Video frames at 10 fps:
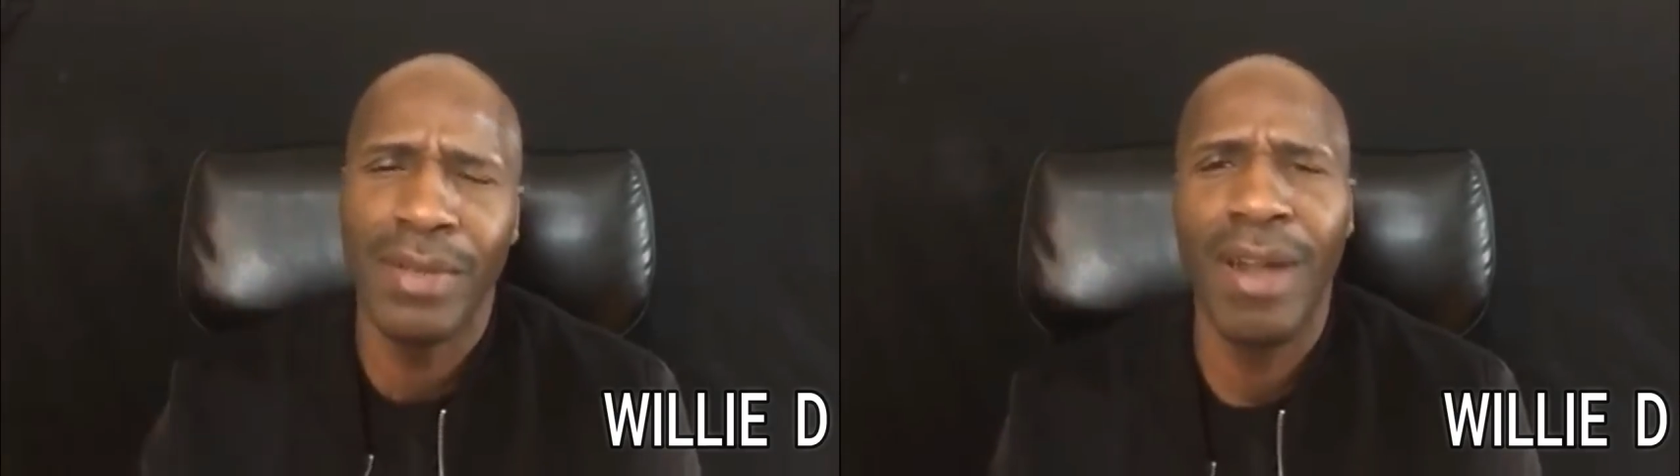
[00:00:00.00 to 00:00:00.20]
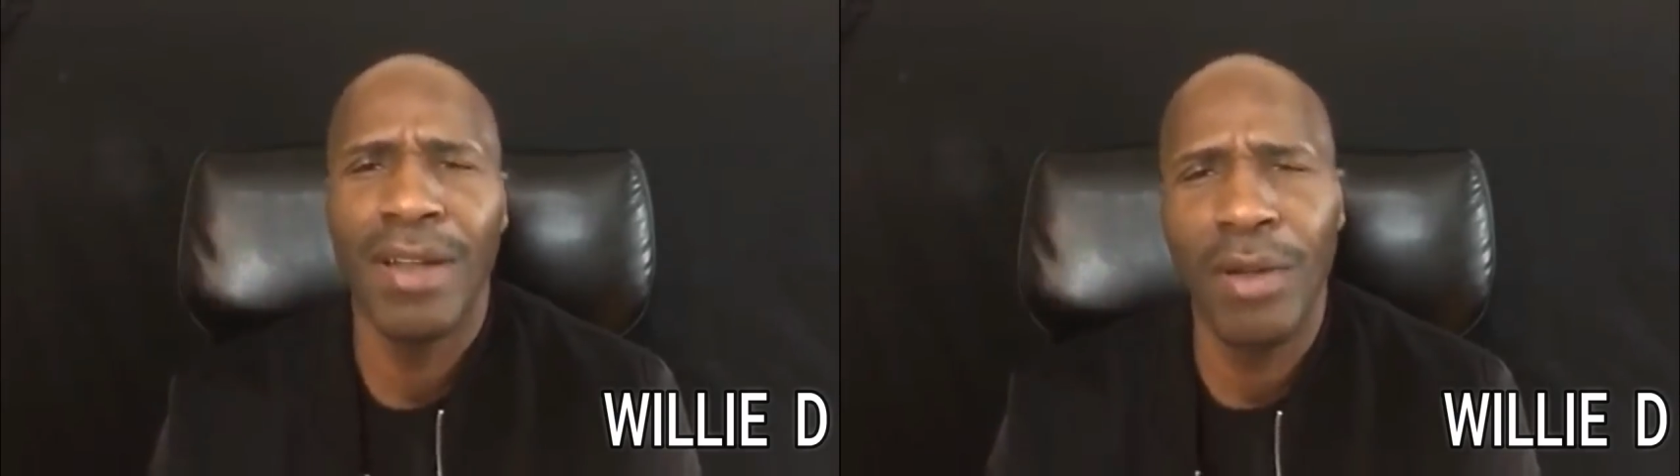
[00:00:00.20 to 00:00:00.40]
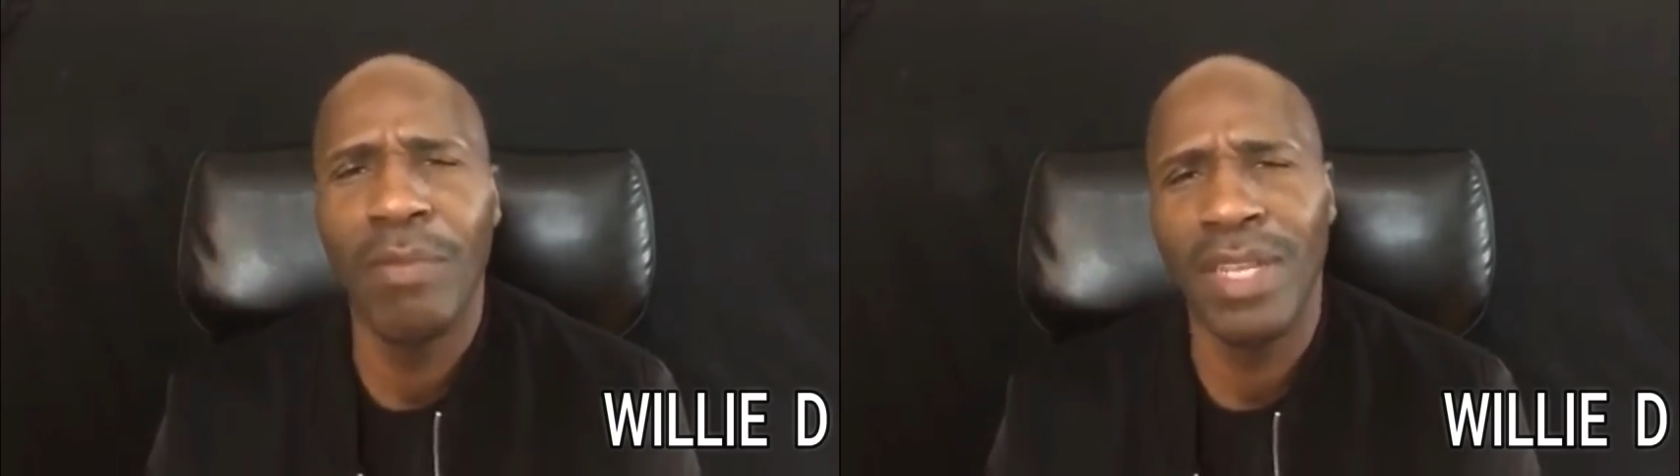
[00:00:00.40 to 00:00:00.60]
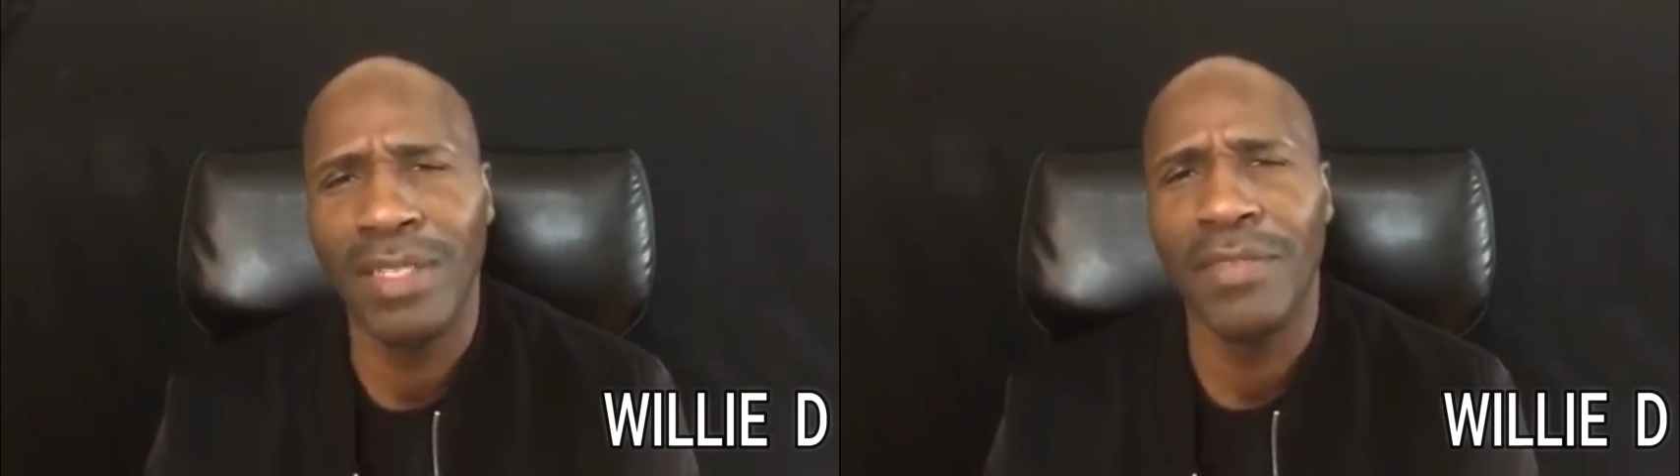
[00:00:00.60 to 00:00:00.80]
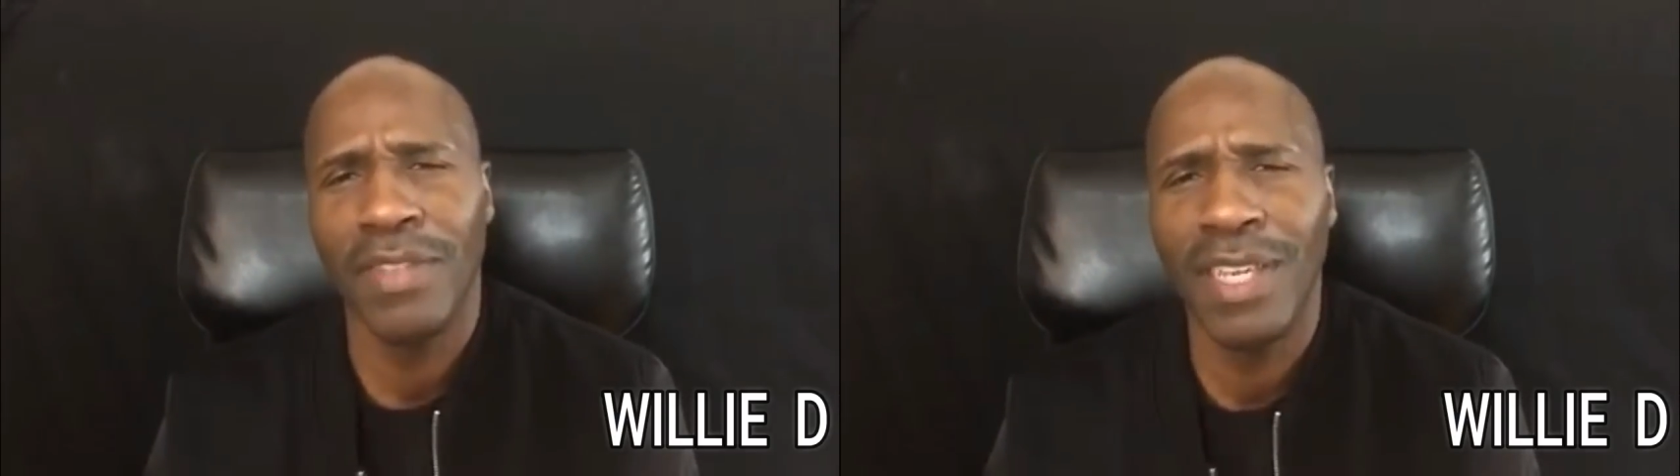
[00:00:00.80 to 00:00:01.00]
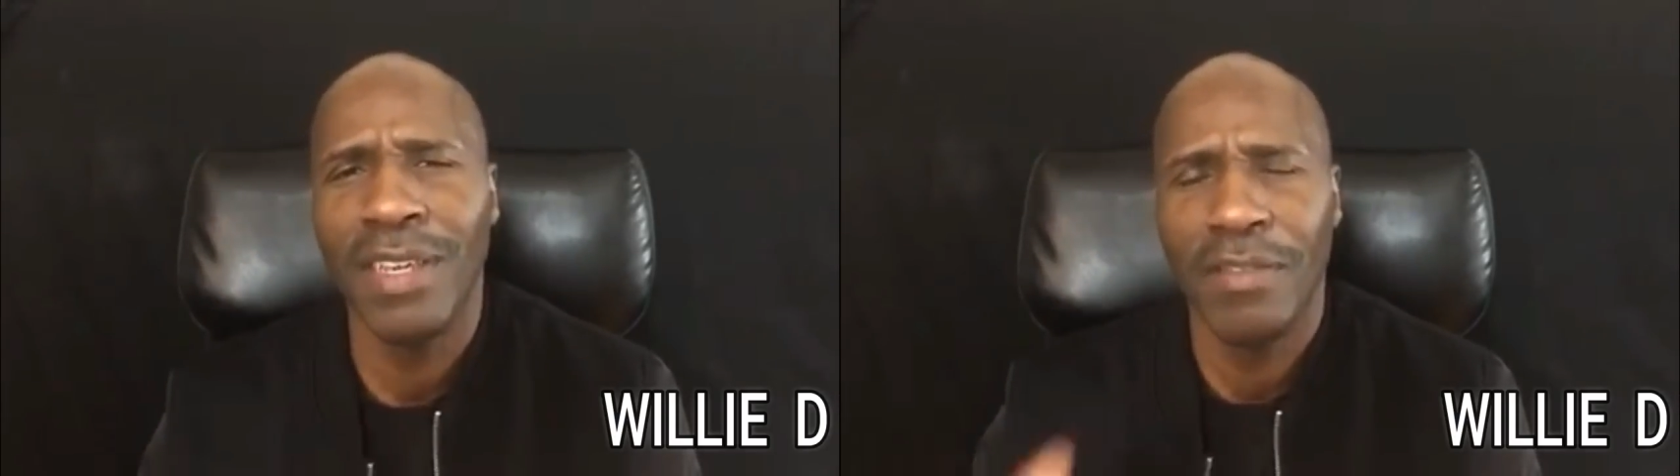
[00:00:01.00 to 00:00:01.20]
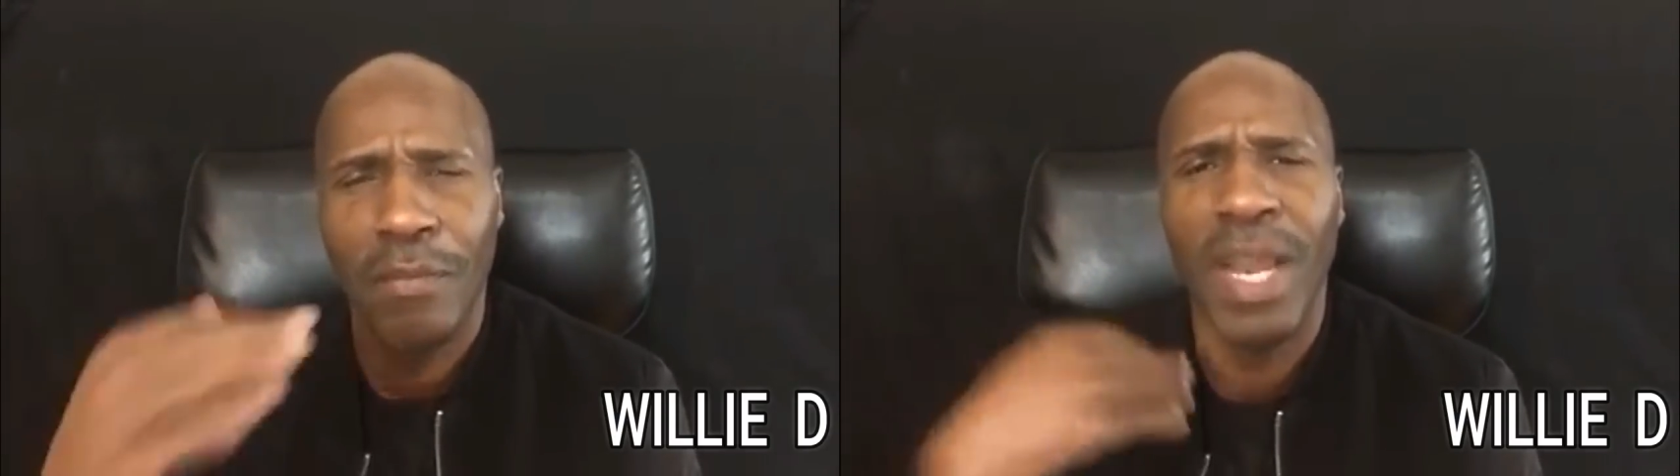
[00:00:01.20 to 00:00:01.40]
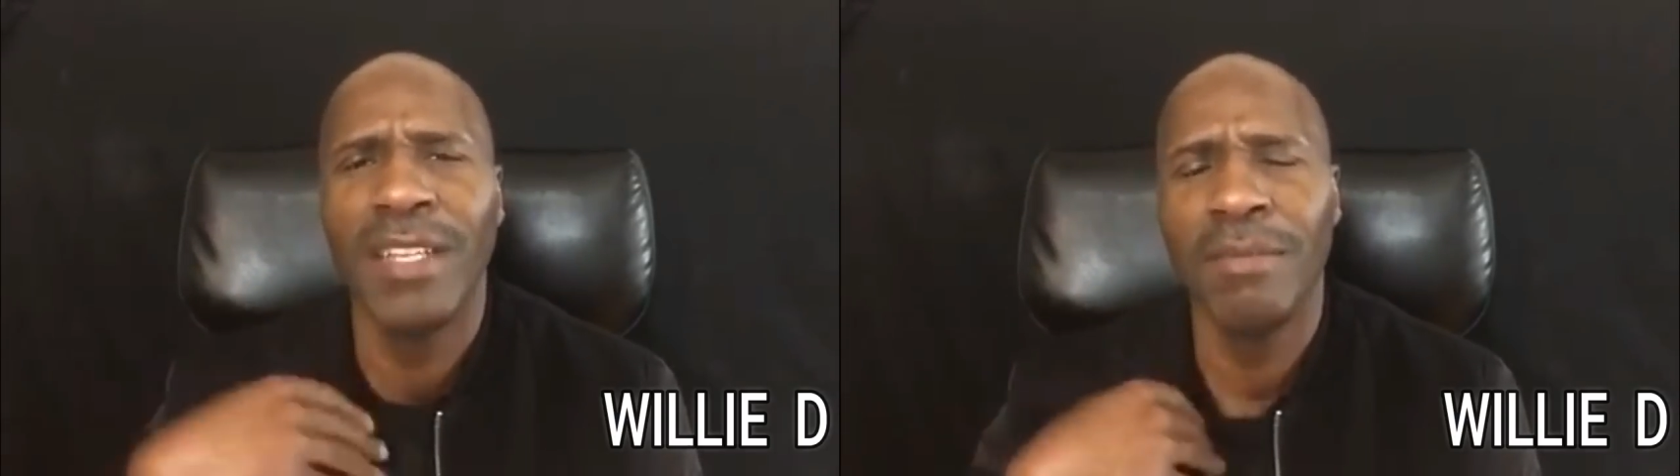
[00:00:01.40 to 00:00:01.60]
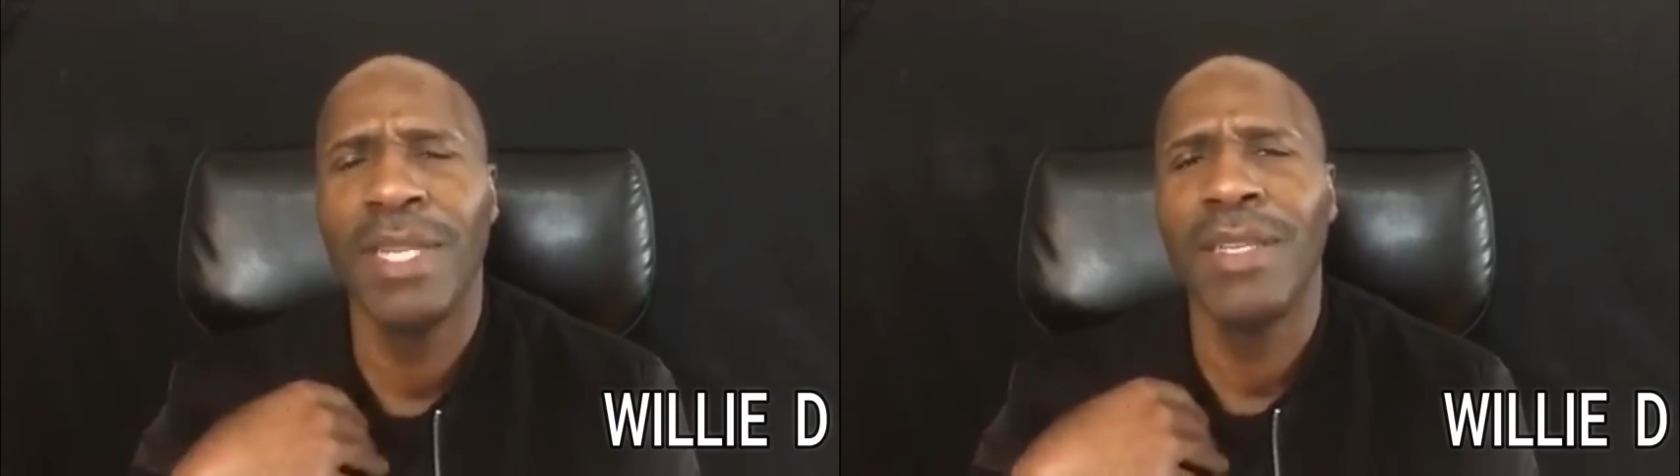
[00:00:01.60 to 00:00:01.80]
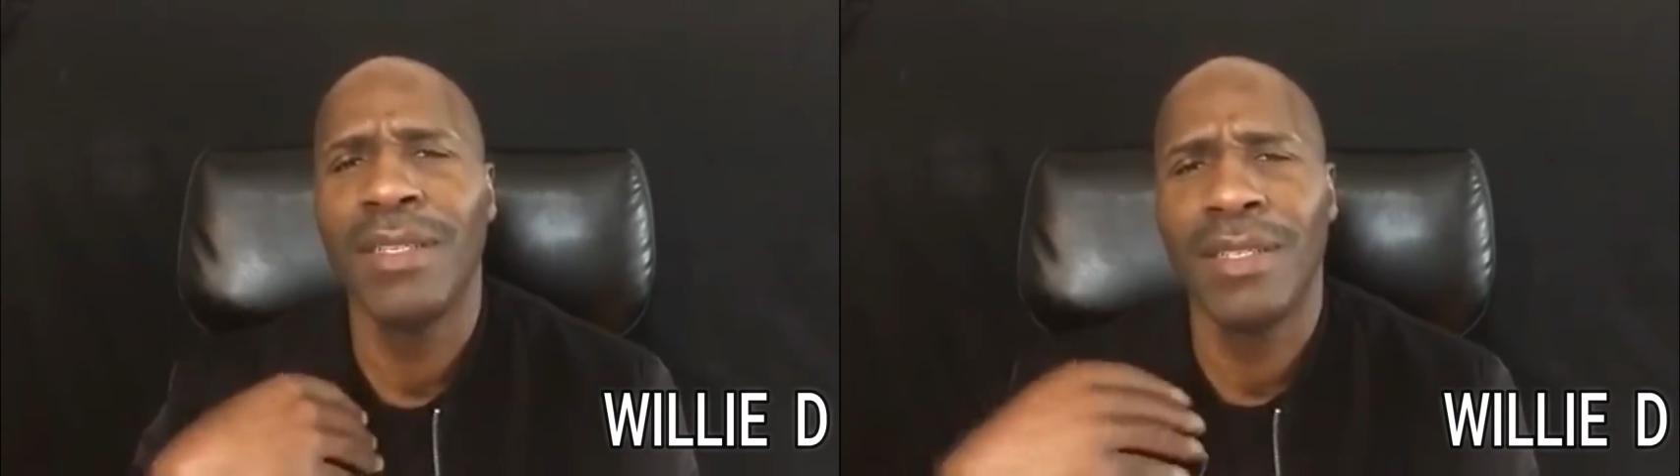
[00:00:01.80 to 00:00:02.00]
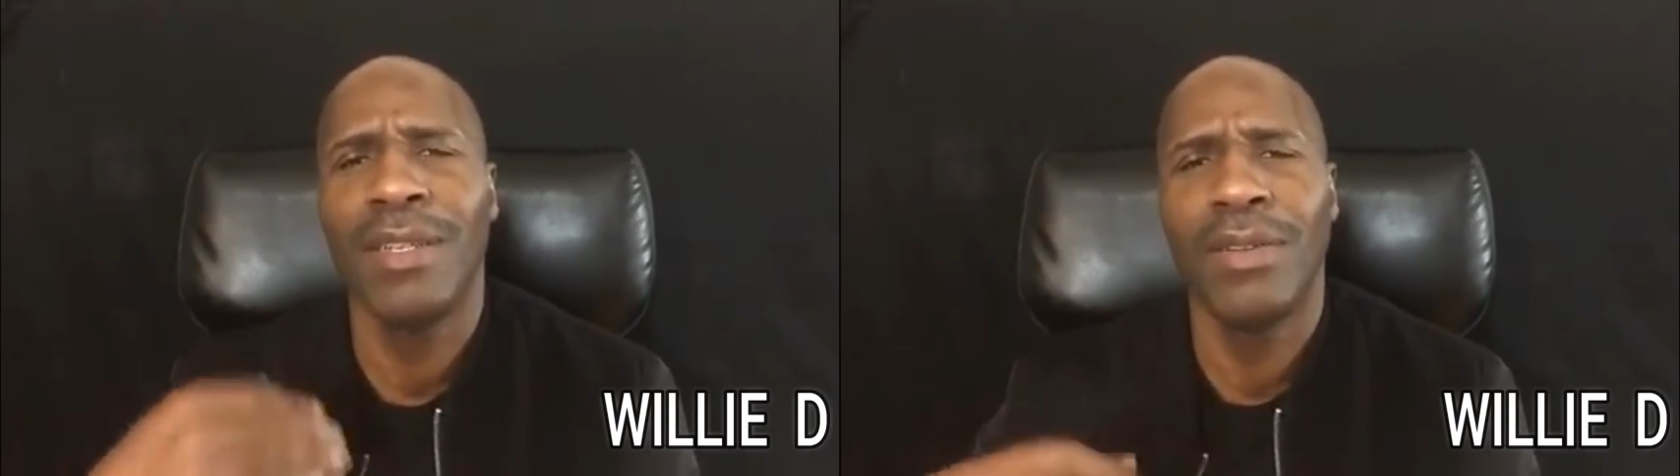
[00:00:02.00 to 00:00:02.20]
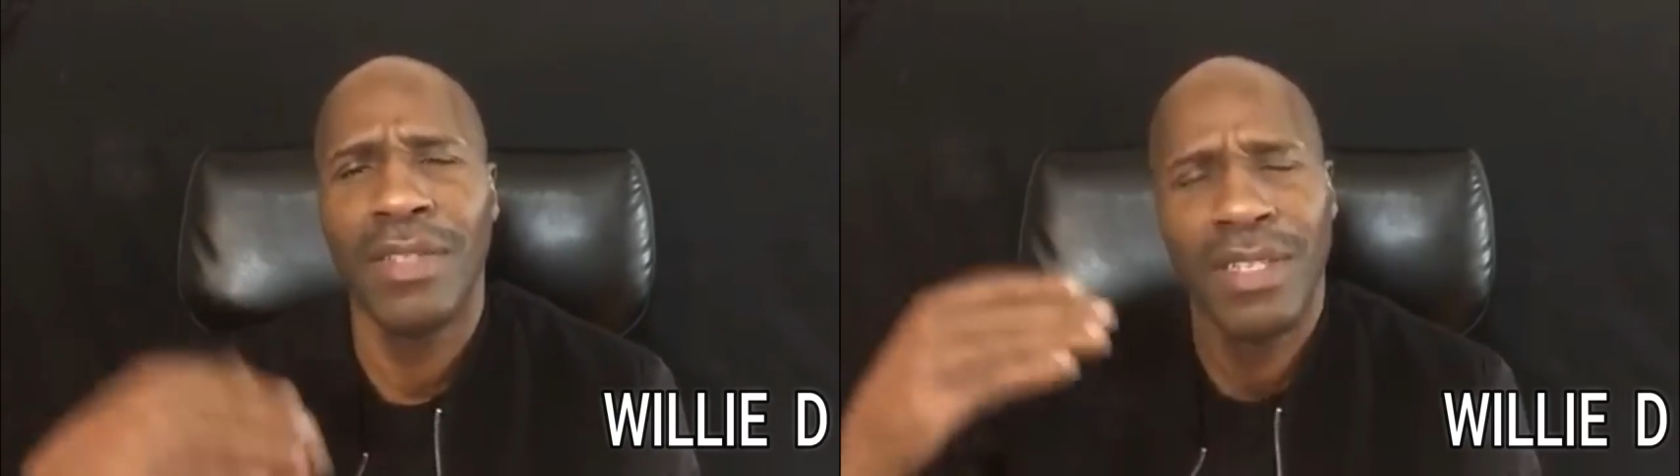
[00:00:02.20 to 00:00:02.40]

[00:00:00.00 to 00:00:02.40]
God gonna bless you. If you if you bless me, you know